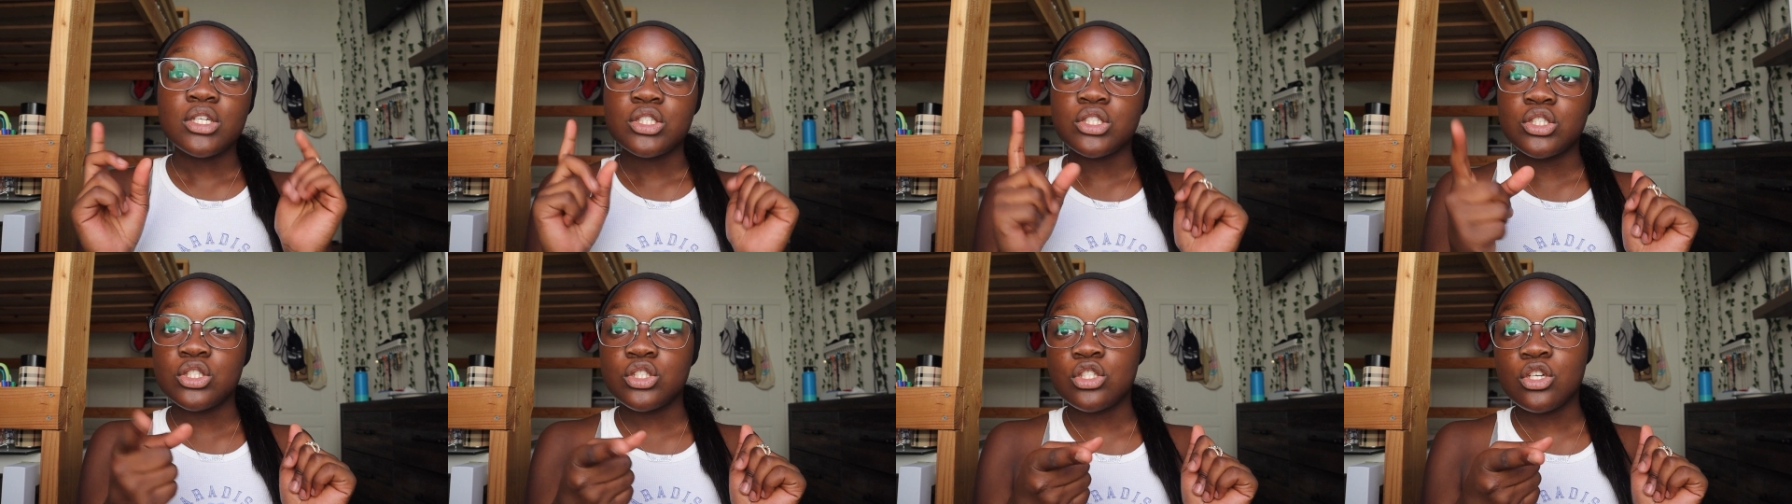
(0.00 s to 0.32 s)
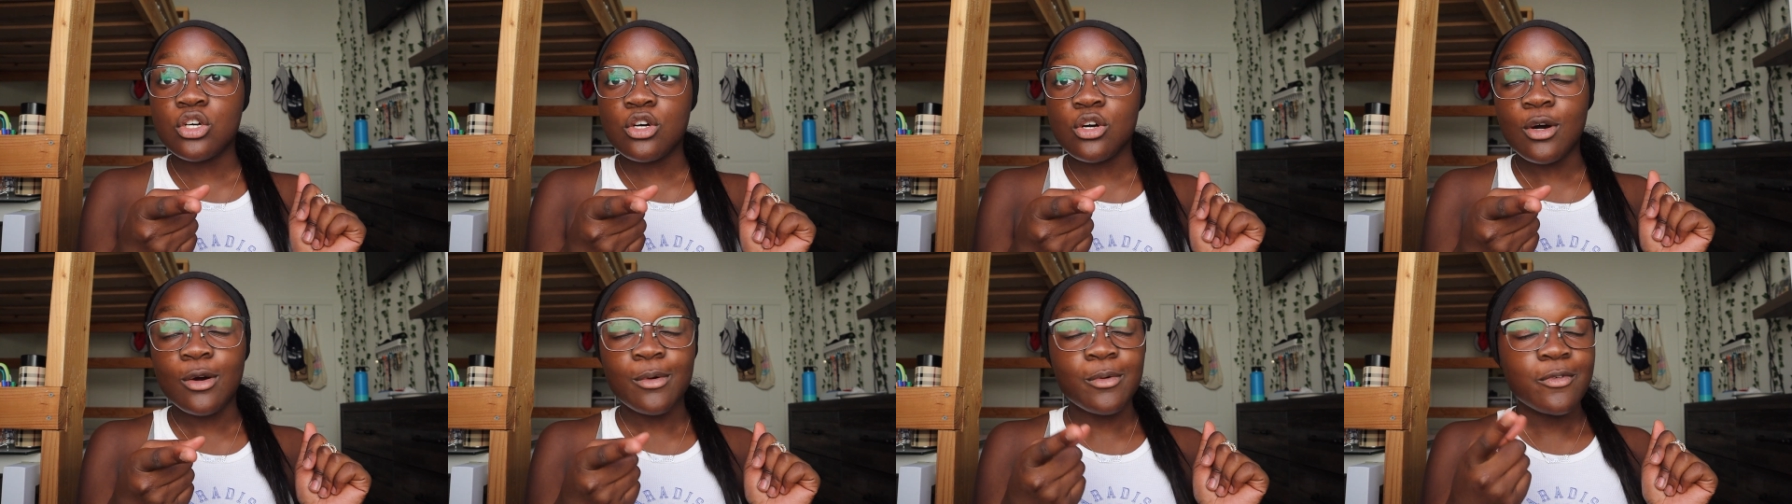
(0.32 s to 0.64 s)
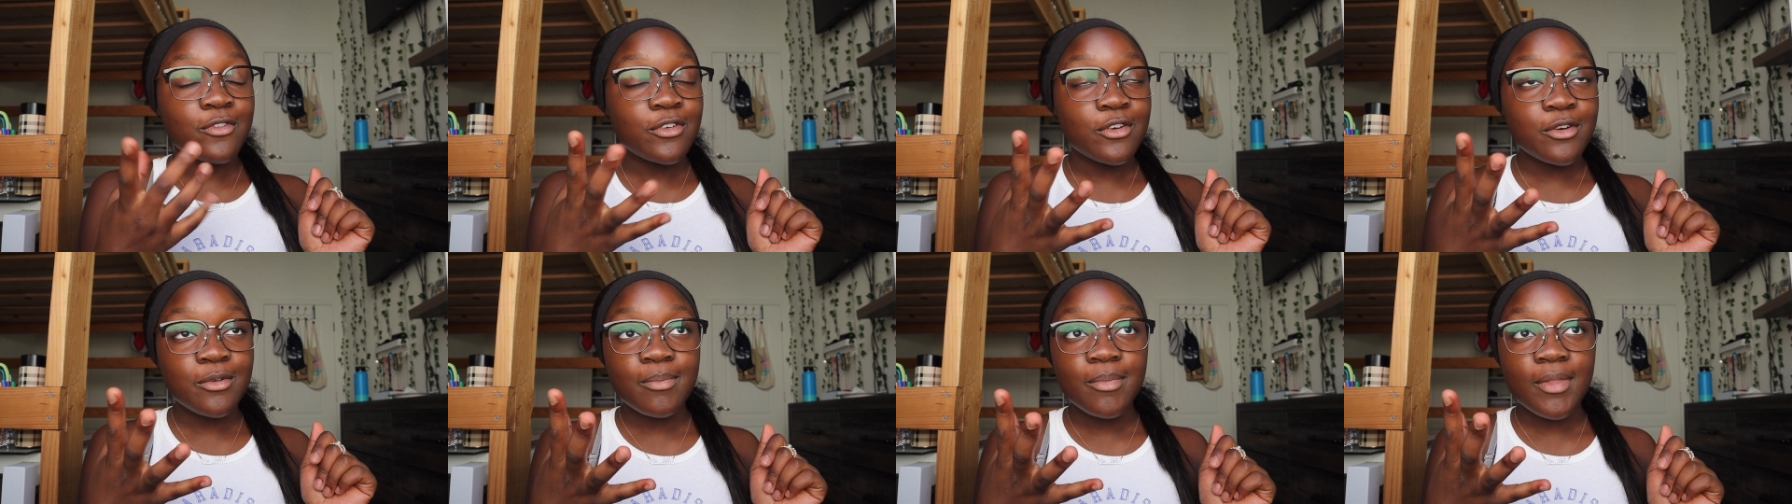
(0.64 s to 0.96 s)
So I'll
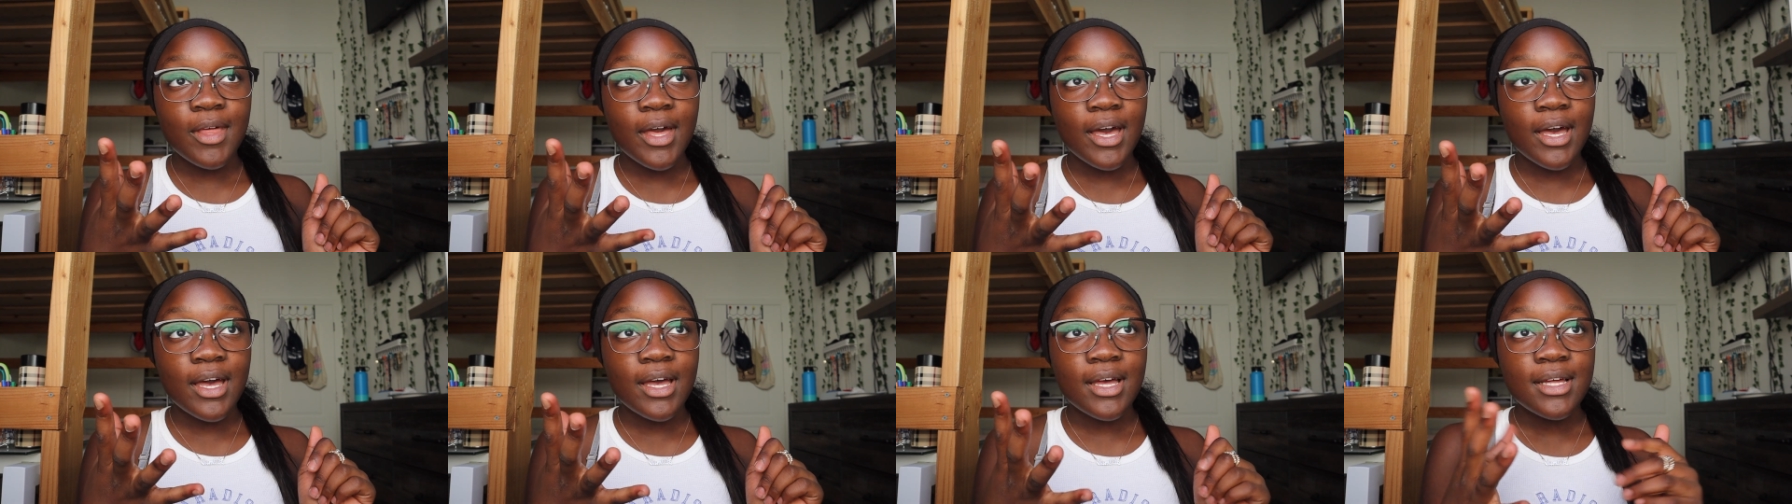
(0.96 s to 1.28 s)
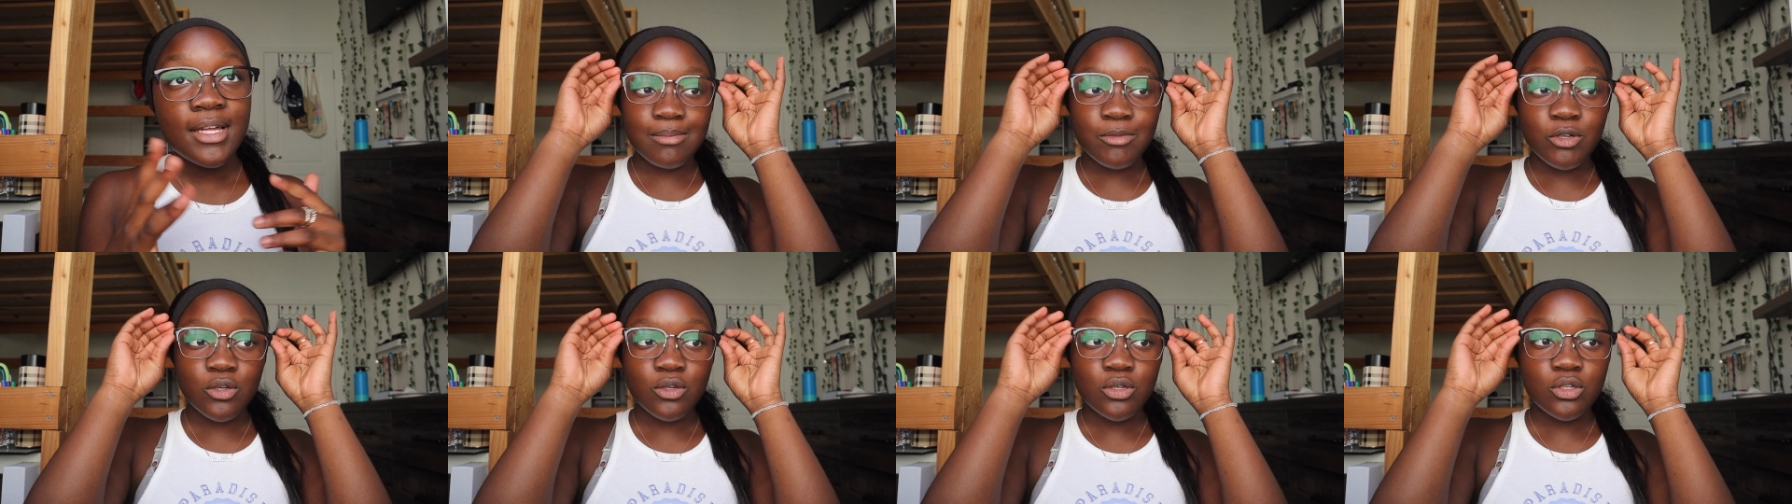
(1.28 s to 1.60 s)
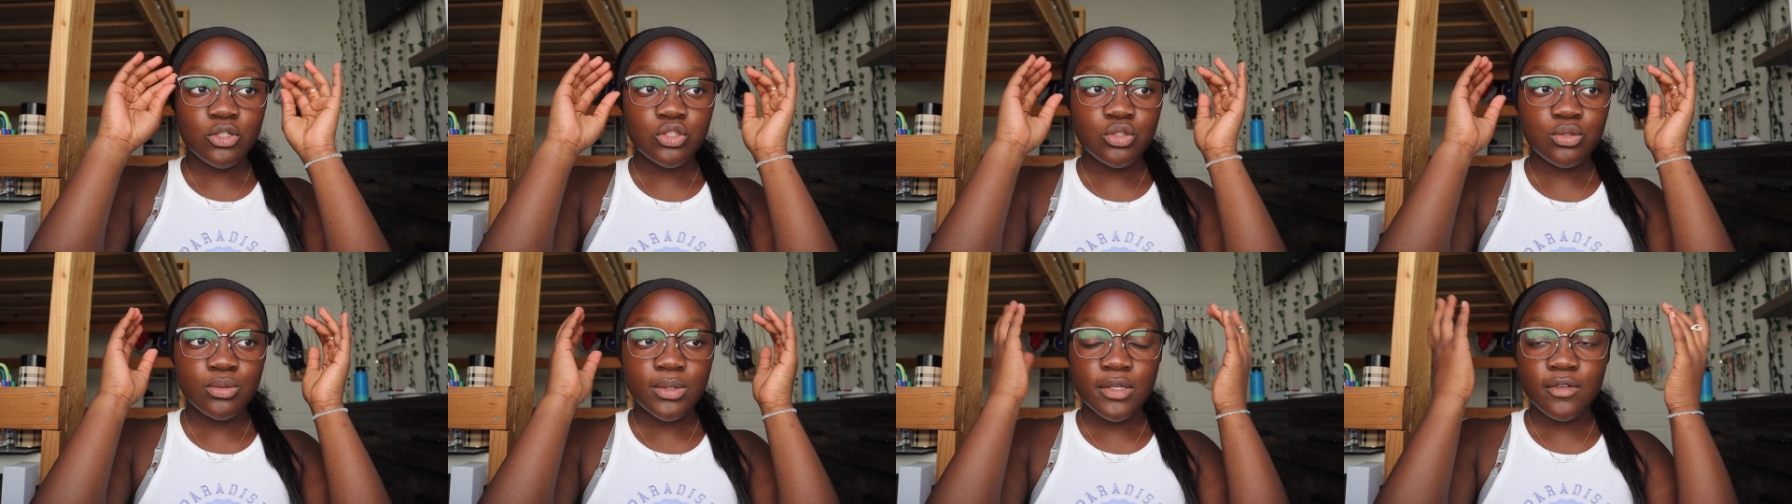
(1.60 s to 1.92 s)
film that. I'm
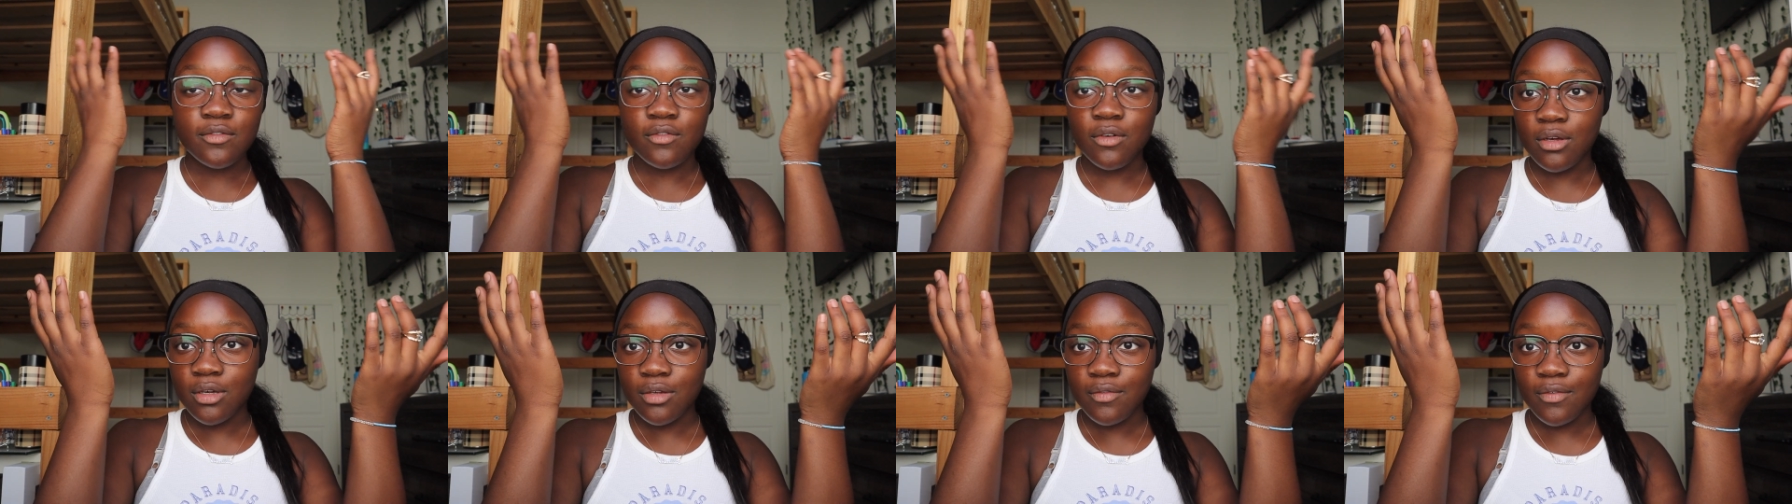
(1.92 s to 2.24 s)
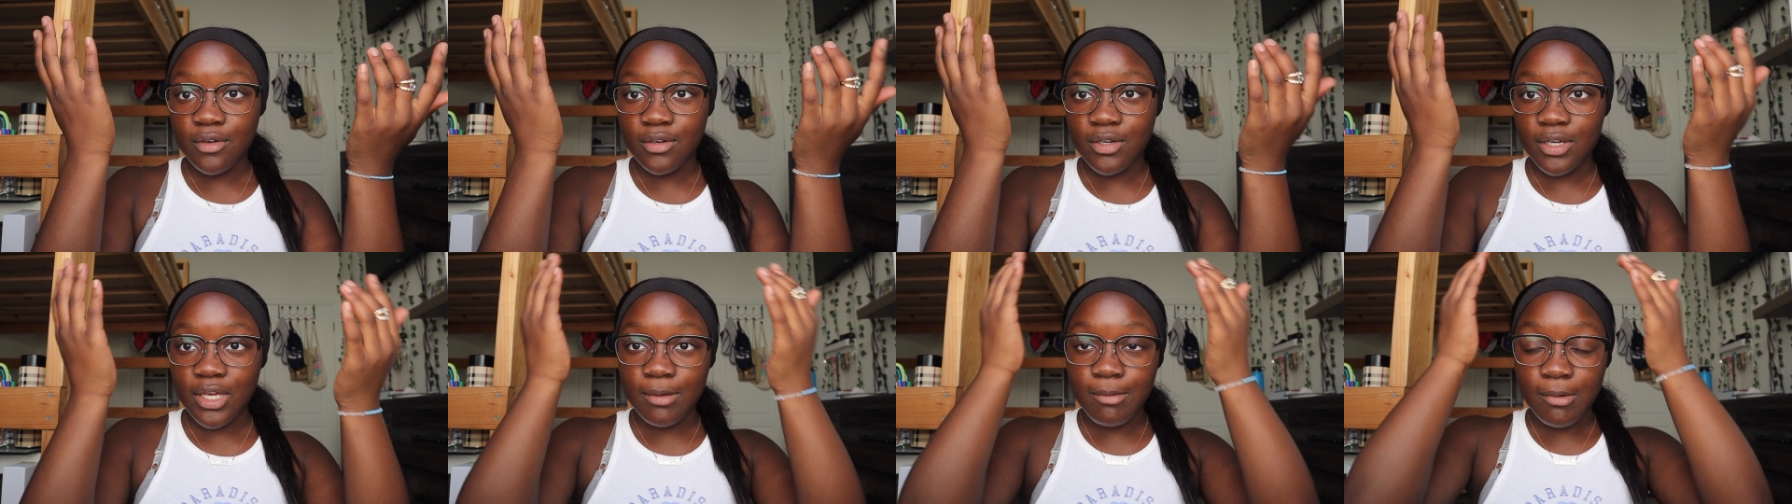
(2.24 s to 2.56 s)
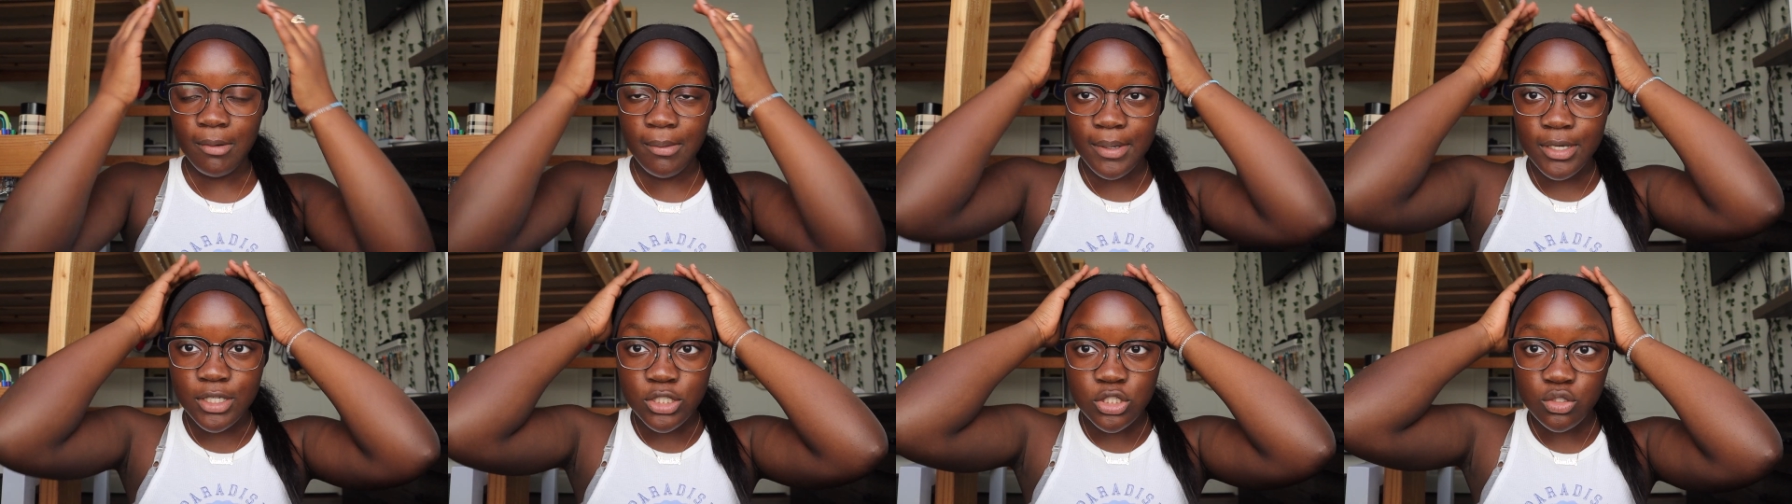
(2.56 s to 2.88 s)
going to a volleyball game
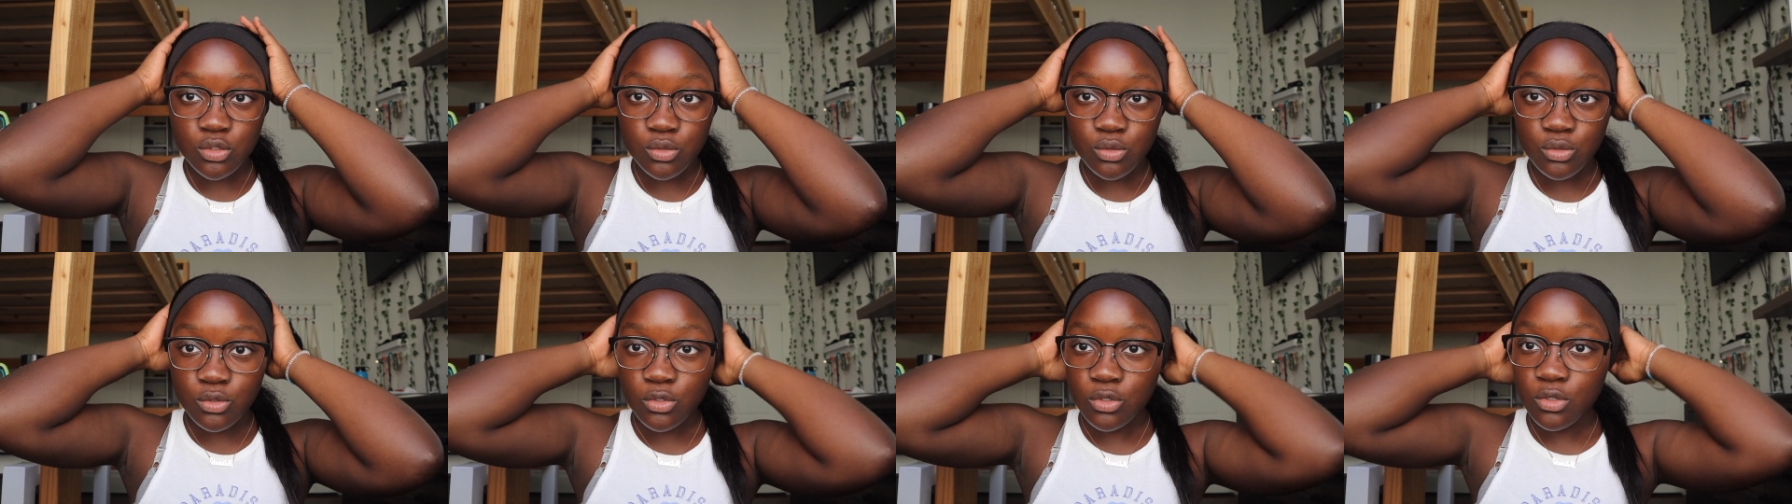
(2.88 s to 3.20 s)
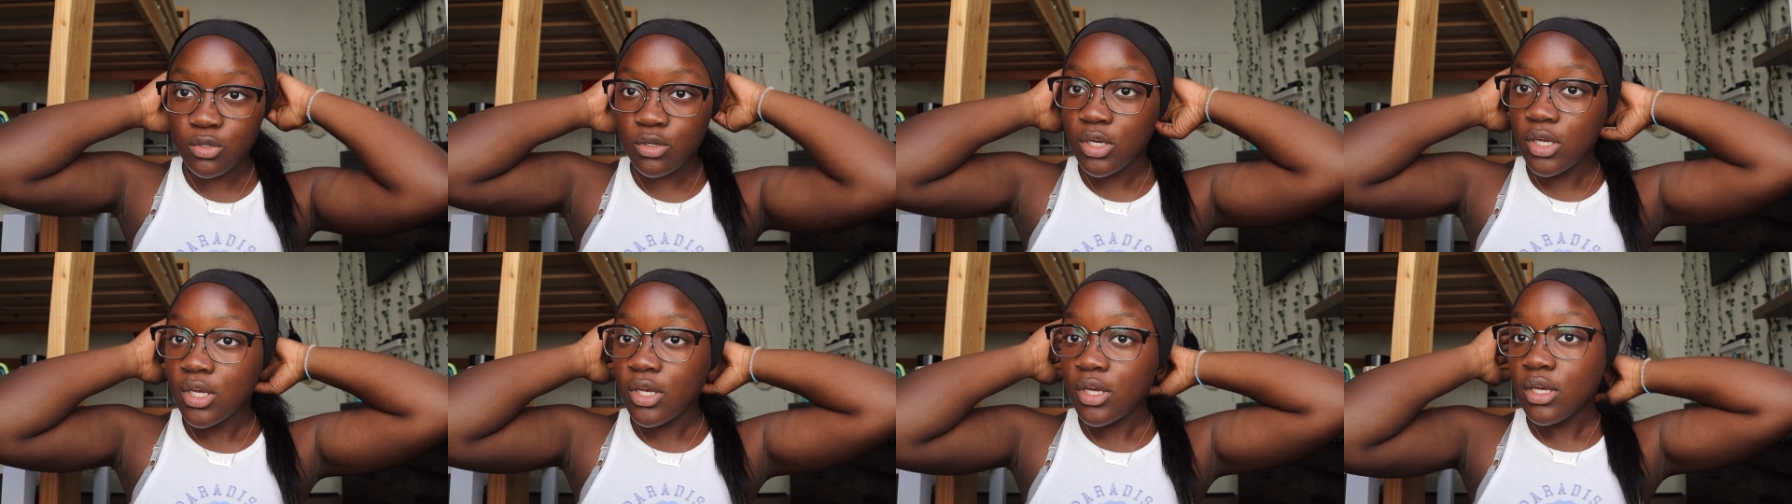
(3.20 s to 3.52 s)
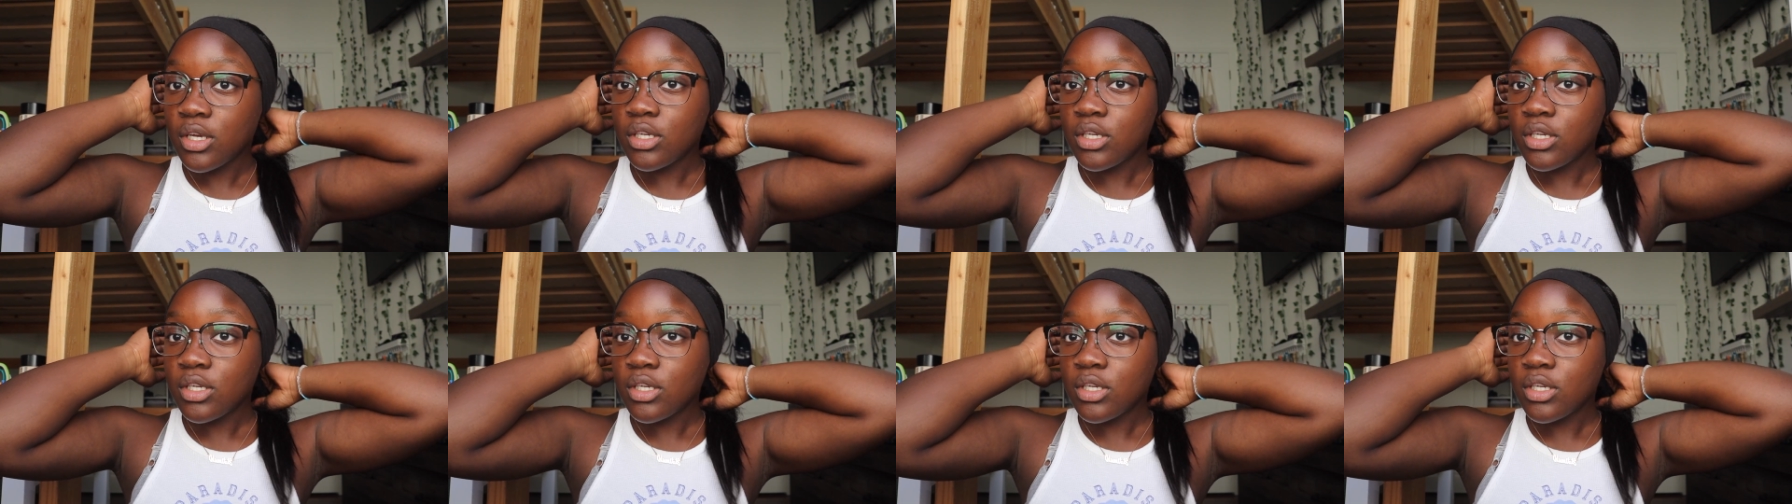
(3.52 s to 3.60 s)
at my school.